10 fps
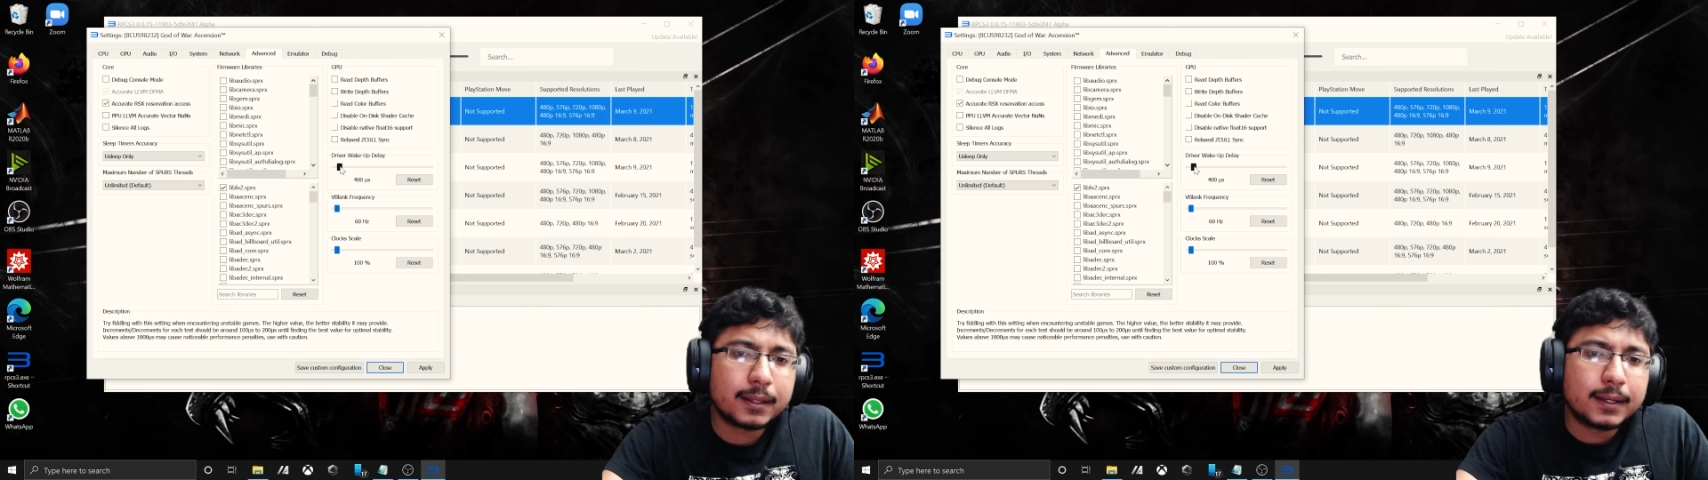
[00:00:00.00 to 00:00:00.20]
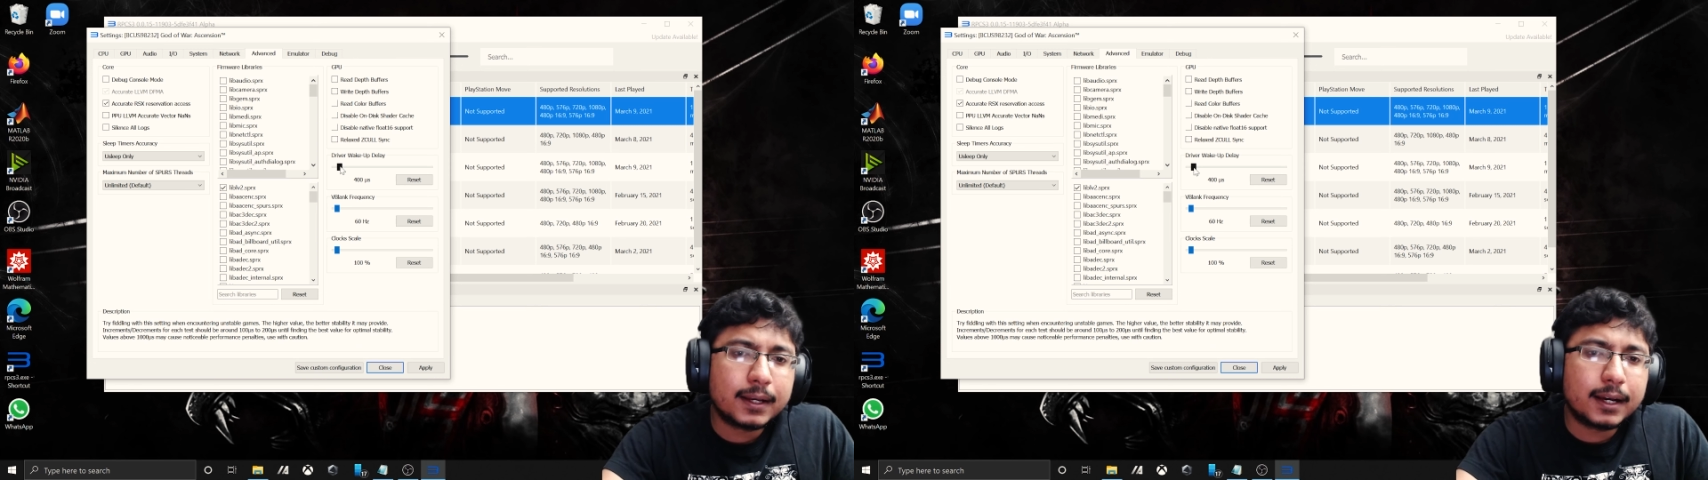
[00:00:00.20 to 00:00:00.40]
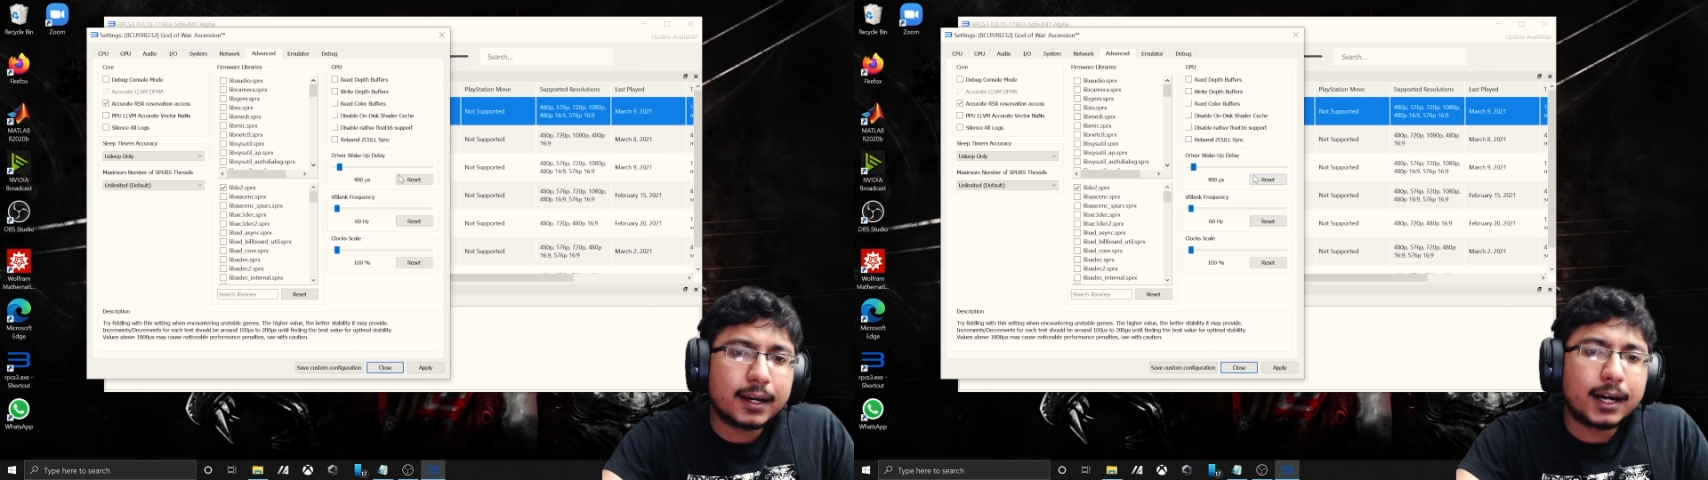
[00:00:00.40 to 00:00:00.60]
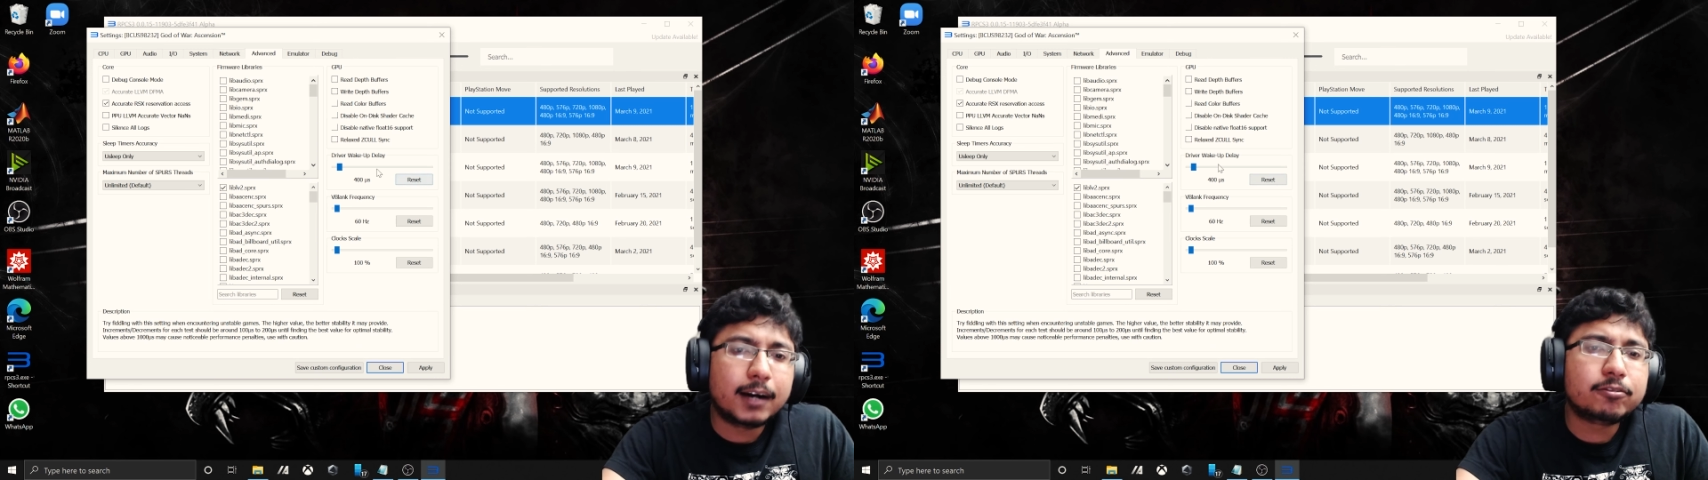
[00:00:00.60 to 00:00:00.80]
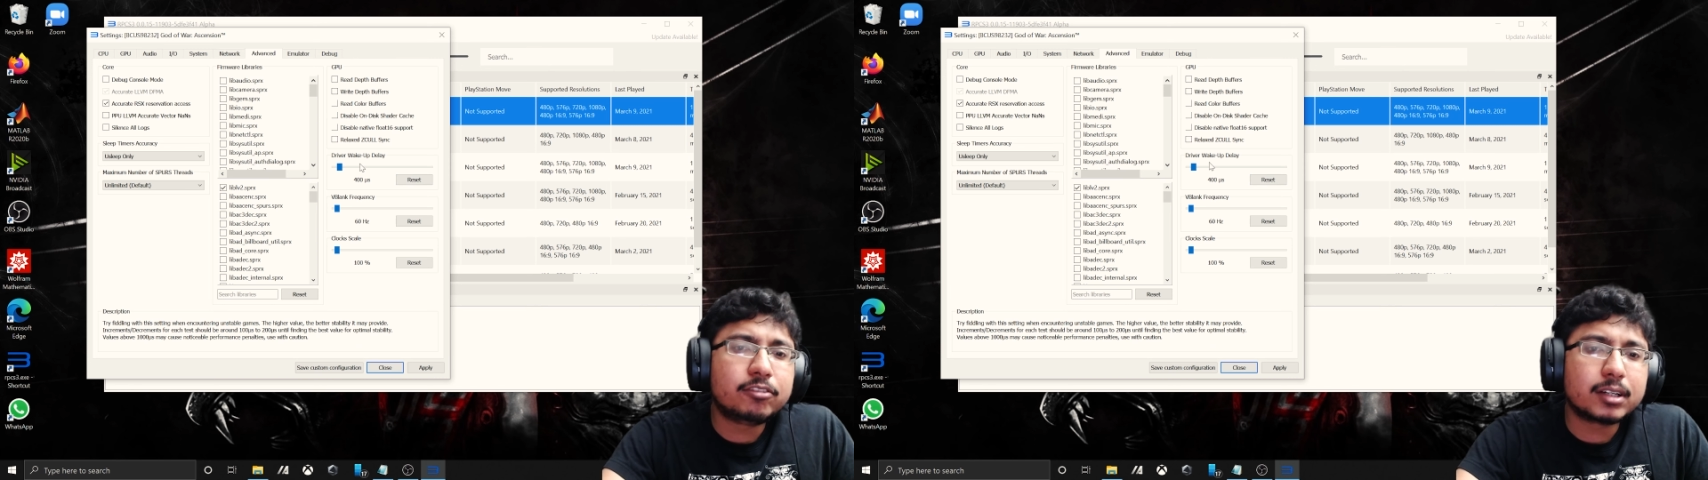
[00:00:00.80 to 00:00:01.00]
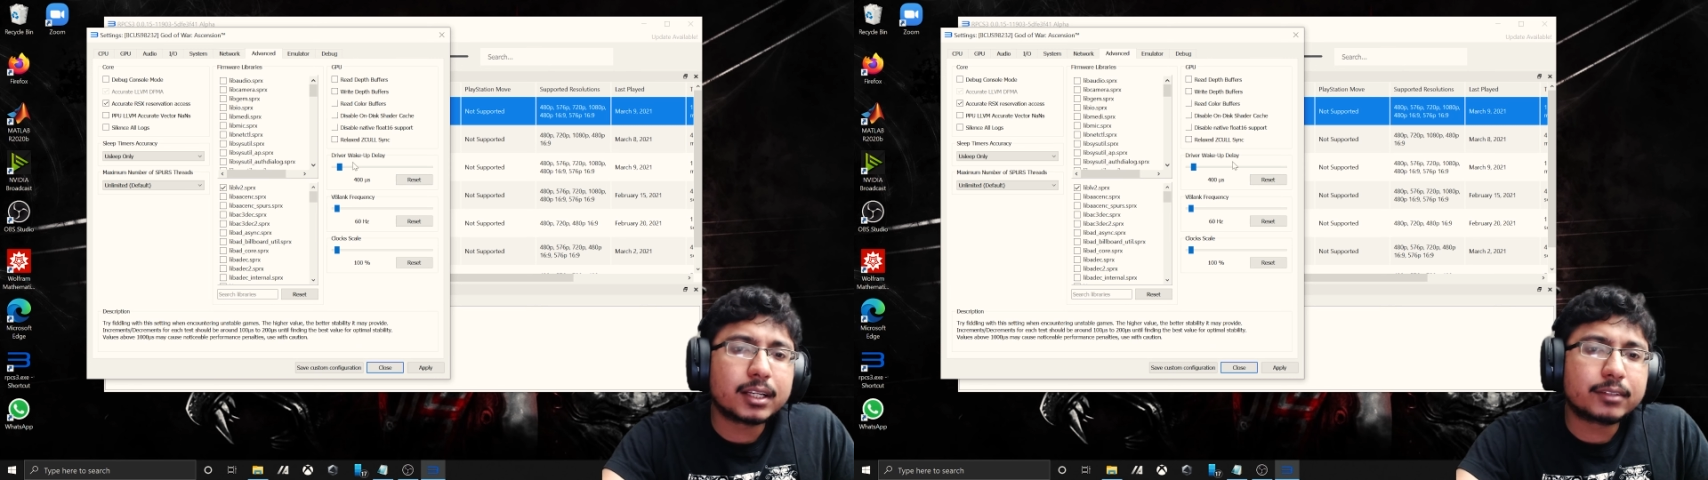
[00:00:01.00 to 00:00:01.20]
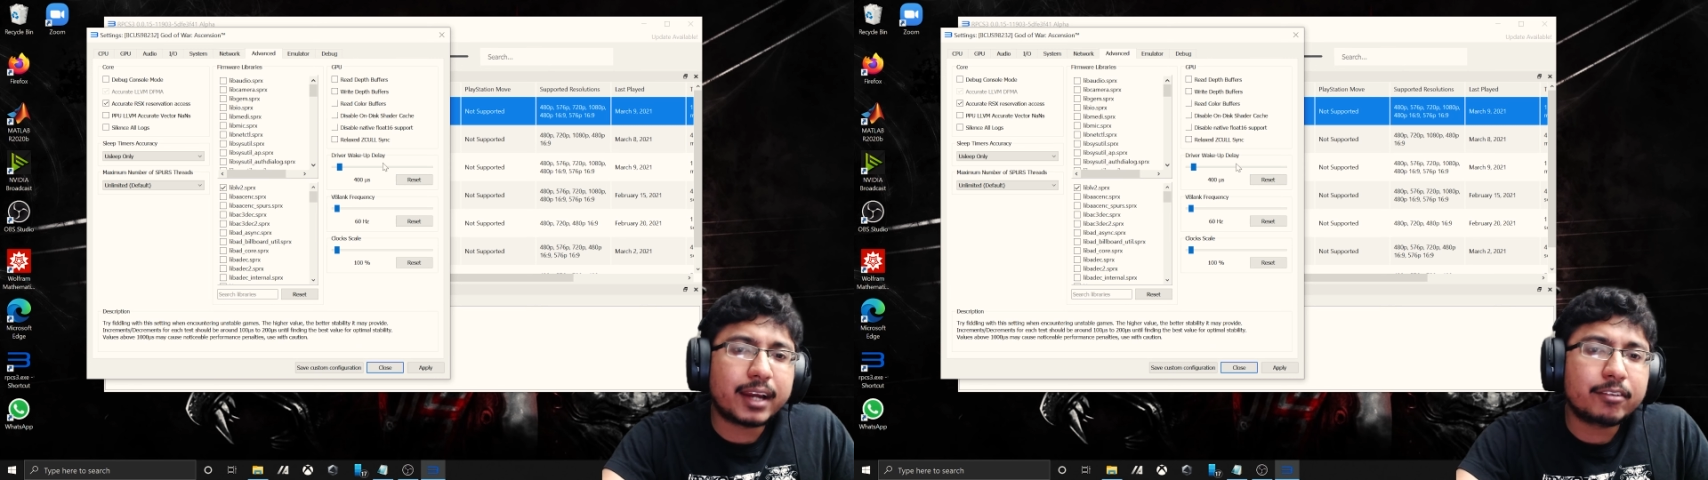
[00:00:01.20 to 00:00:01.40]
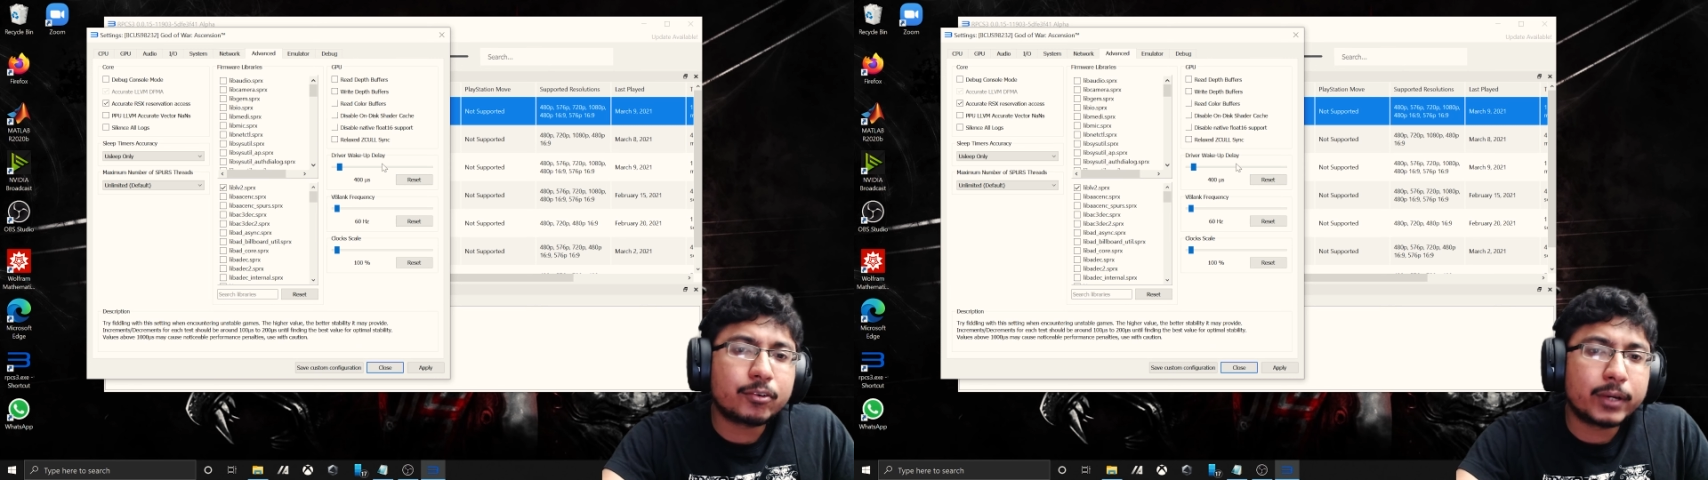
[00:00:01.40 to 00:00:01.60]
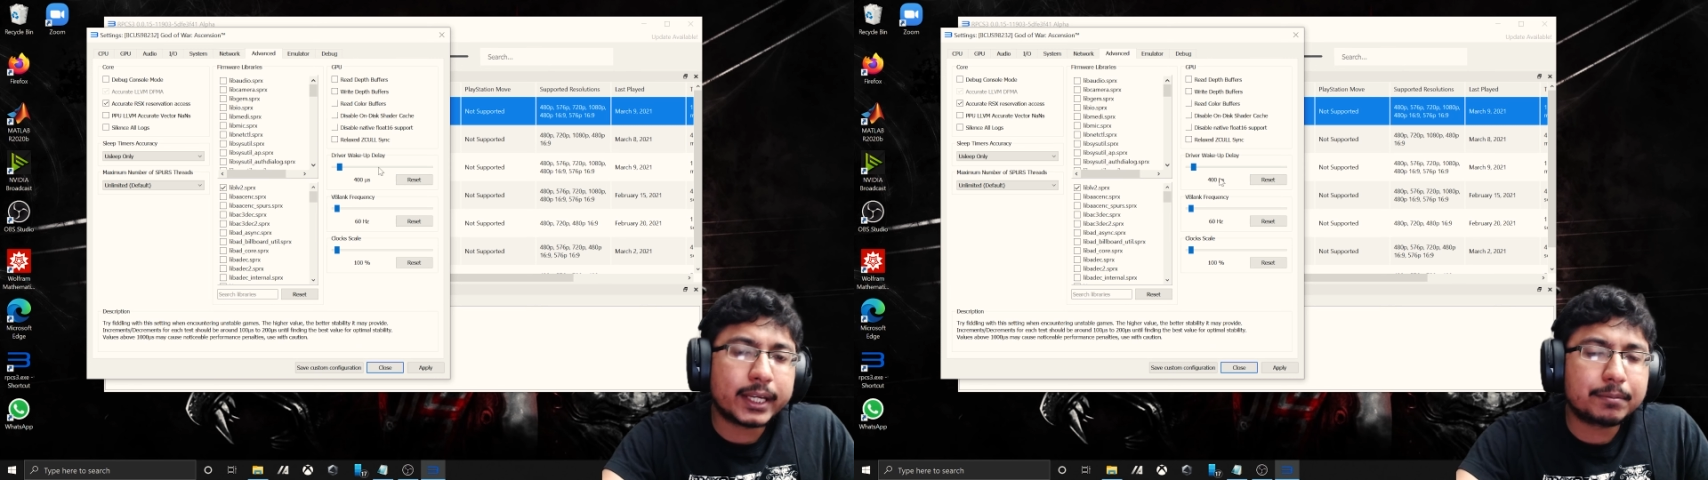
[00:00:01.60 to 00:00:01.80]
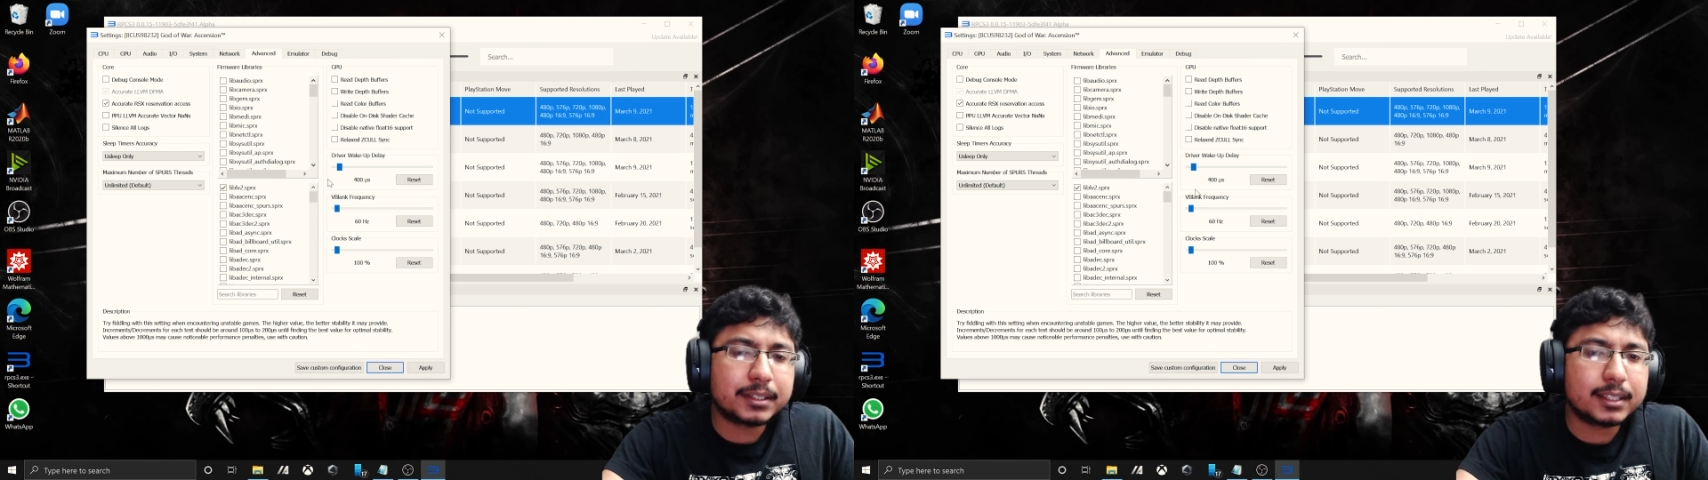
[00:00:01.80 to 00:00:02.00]
For the driver wake
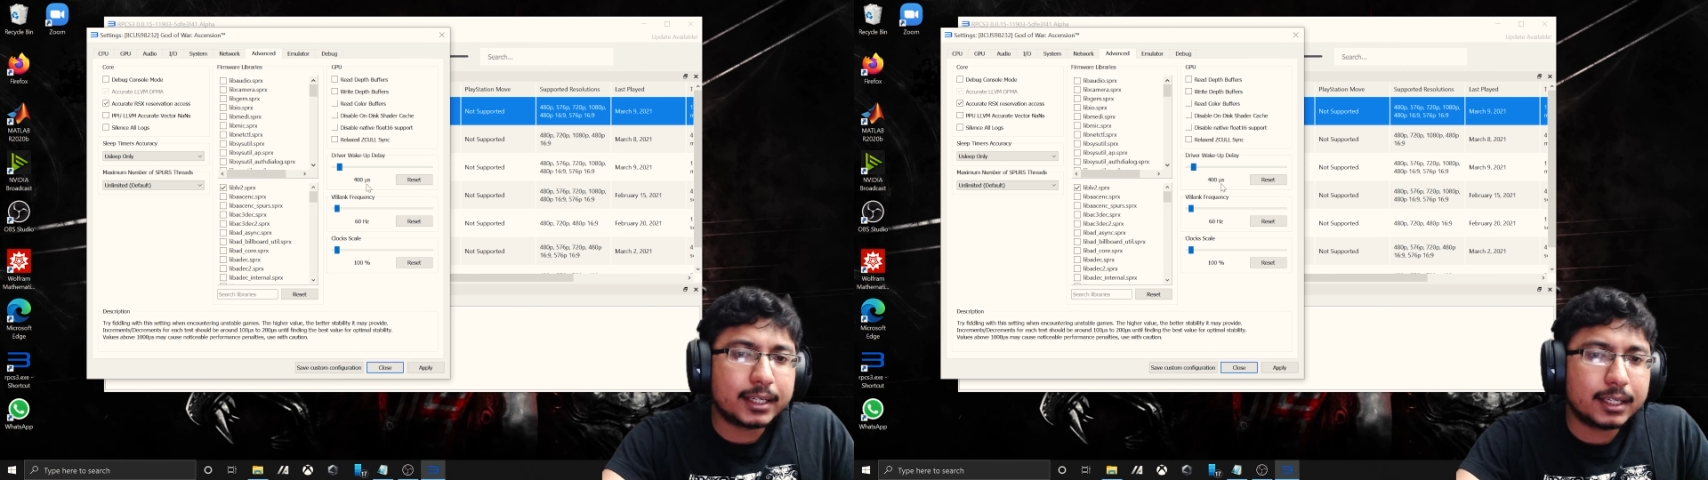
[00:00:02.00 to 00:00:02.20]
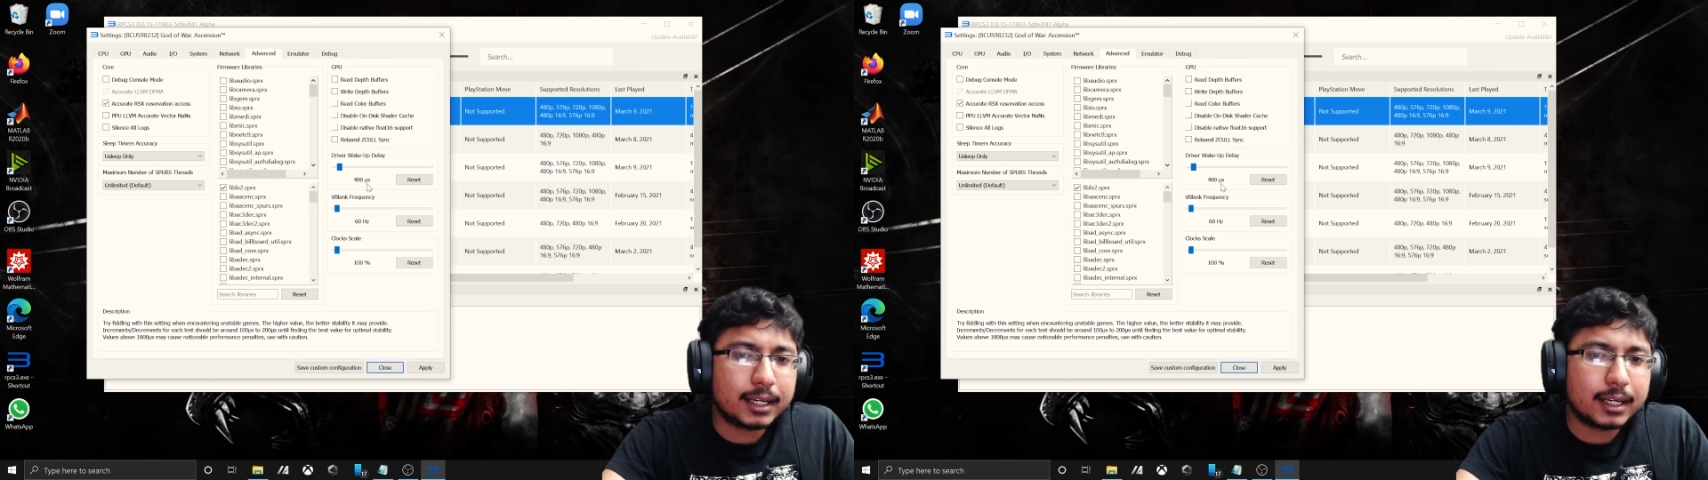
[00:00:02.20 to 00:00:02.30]
up delay,